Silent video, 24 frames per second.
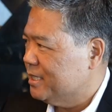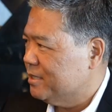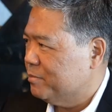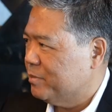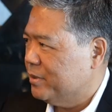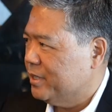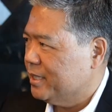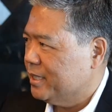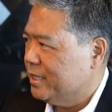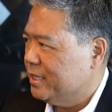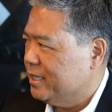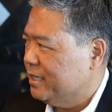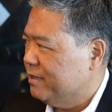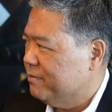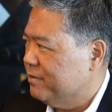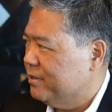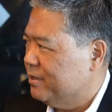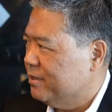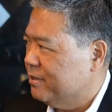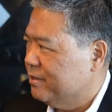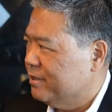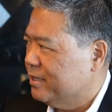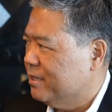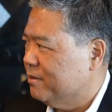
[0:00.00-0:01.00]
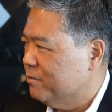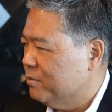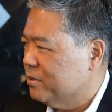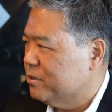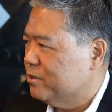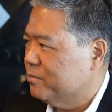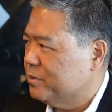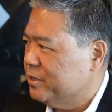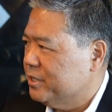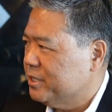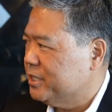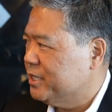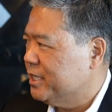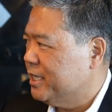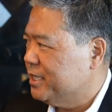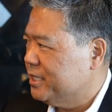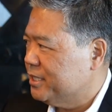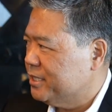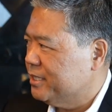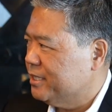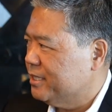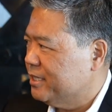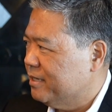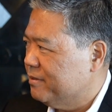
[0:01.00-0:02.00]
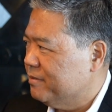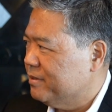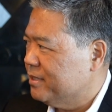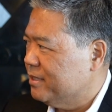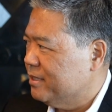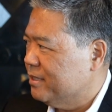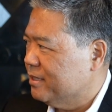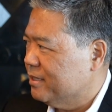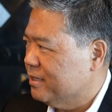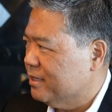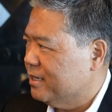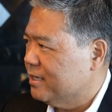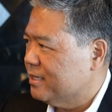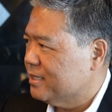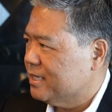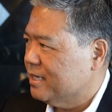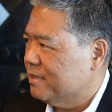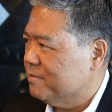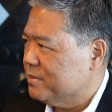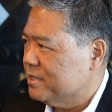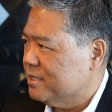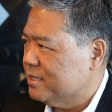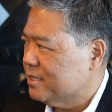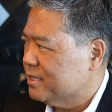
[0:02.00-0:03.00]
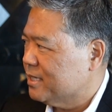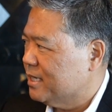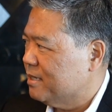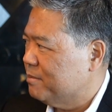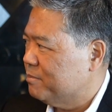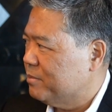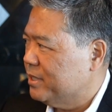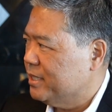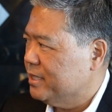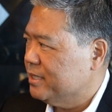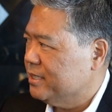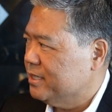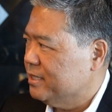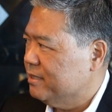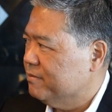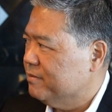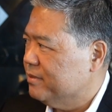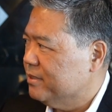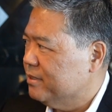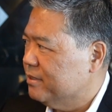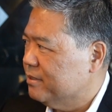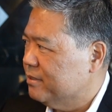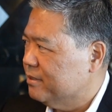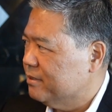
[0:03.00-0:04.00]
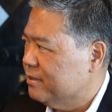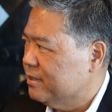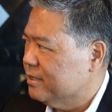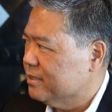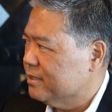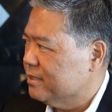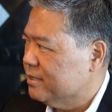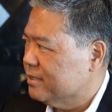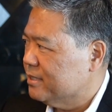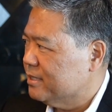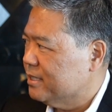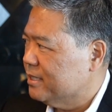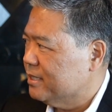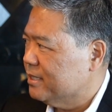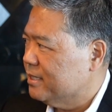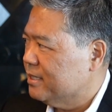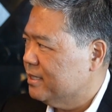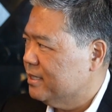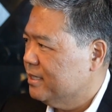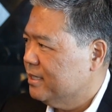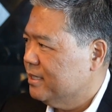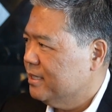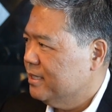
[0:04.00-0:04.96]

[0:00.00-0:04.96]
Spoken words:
is breaking even, or, with depreciation and everything, a lot of times it just kind of breaks even or doesn't, or